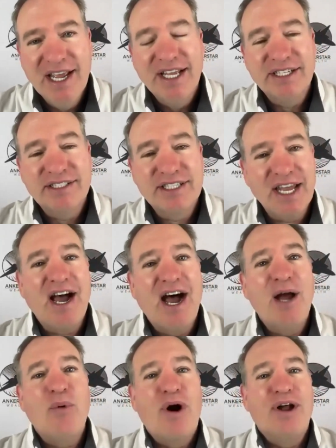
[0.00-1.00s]
It's kind of
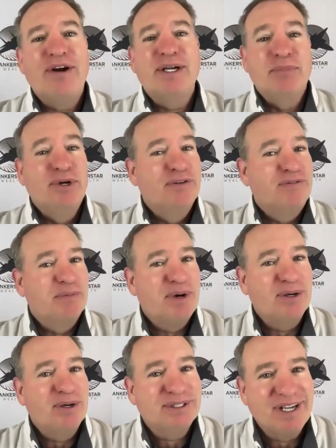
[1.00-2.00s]
eye-watering move for
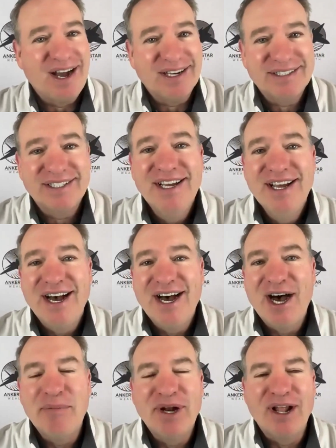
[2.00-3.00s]
both stocks,
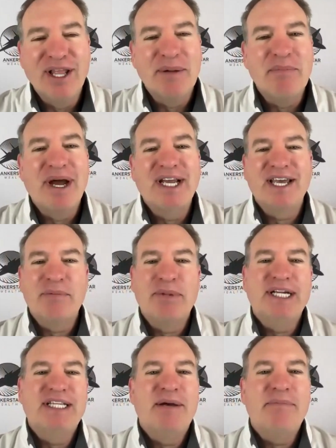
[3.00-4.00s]
uh, but I'll let Mike kind of
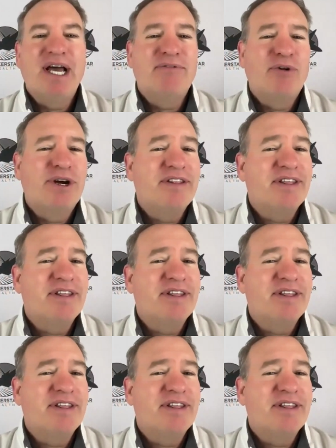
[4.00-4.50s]
break that back for you.